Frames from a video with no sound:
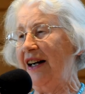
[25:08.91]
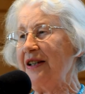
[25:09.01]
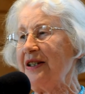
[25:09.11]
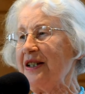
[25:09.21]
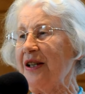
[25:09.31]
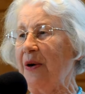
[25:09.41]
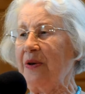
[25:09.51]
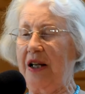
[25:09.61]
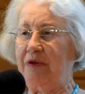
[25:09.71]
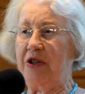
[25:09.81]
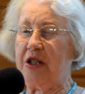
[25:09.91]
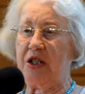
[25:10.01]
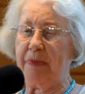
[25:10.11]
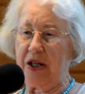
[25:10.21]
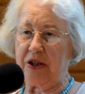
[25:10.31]
So it was a
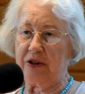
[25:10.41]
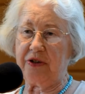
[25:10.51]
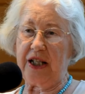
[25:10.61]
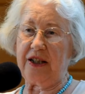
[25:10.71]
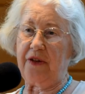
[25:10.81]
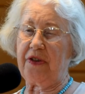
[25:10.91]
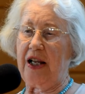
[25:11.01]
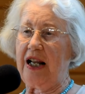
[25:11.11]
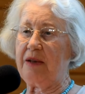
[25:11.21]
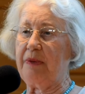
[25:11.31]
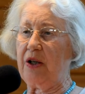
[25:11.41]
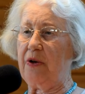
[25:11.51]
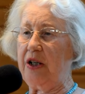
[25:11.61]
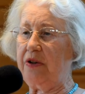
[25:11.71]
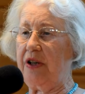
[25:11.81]
special treat if they let me
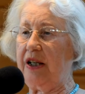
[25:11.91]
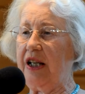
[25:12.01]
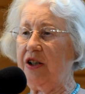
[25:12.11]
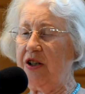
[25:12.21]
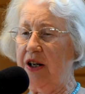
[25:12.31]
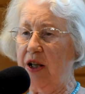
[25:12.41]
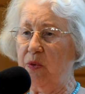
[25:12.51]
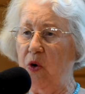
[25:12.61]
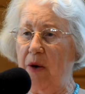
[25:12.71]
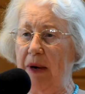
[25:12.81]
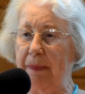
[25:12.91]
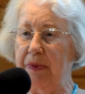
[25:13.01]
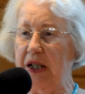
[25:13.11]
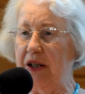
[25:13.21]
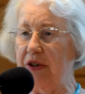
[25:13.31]
go into the kitchen and warm
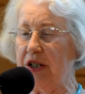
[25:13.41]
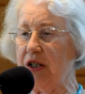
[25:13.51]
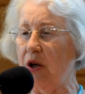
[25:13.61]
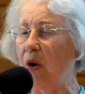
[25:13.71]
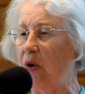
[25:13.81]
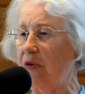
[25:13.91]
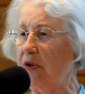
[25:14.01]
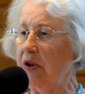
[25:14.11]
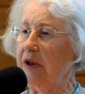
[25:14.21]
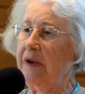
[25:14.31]
up near the stove.